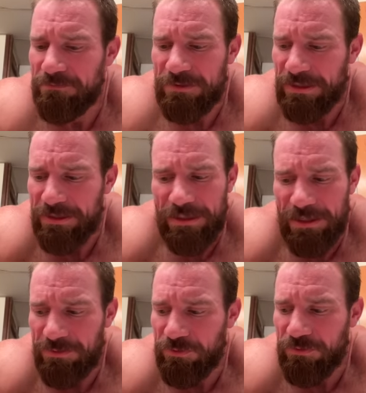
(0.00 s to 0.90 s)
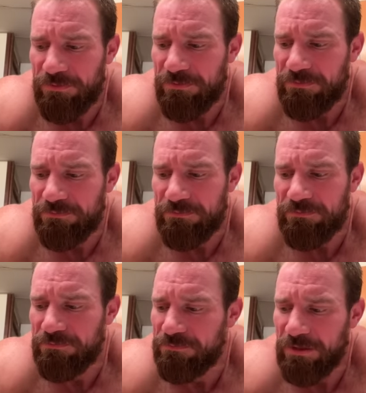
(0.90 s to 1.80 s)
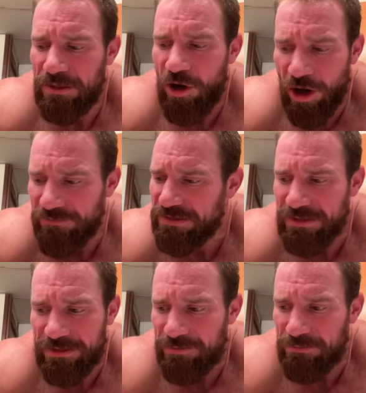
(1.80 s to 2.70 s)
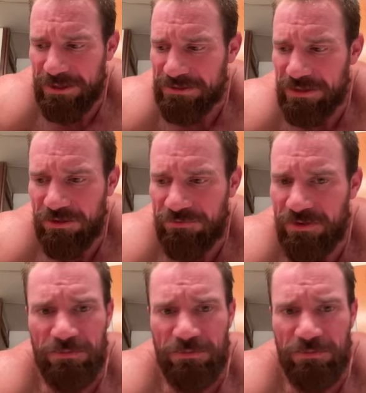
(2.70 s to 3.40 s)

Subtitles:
killing an animal, harvesting it myself,